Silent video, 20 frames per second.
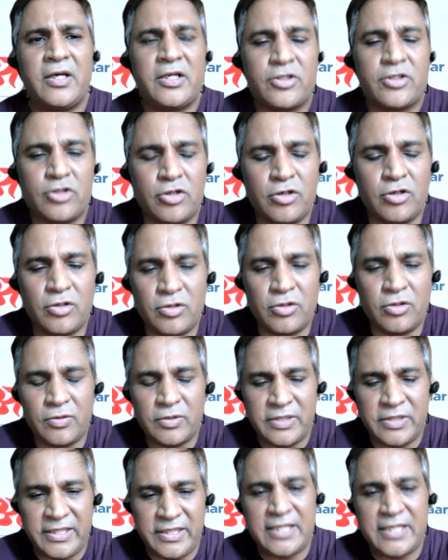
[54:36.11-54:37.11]

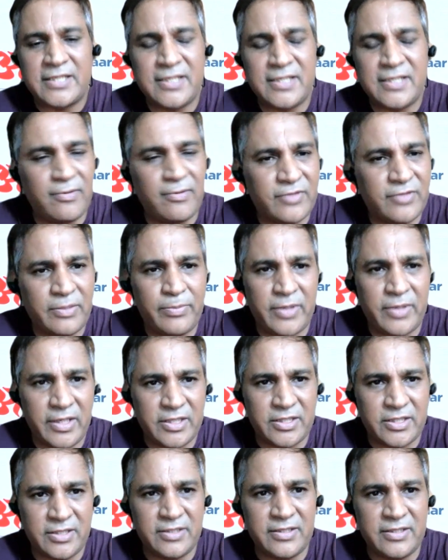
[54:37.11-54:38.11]
So these are some of the
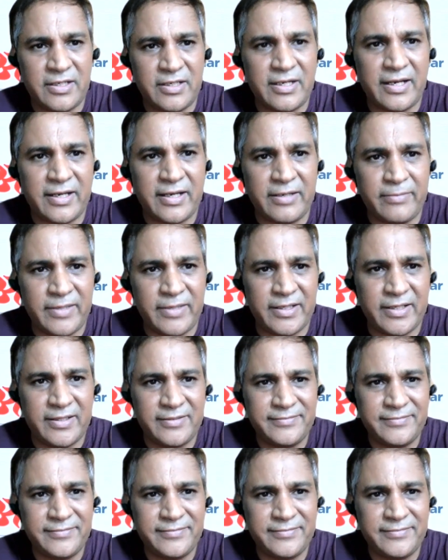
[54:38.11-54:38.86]
predictions that I can make.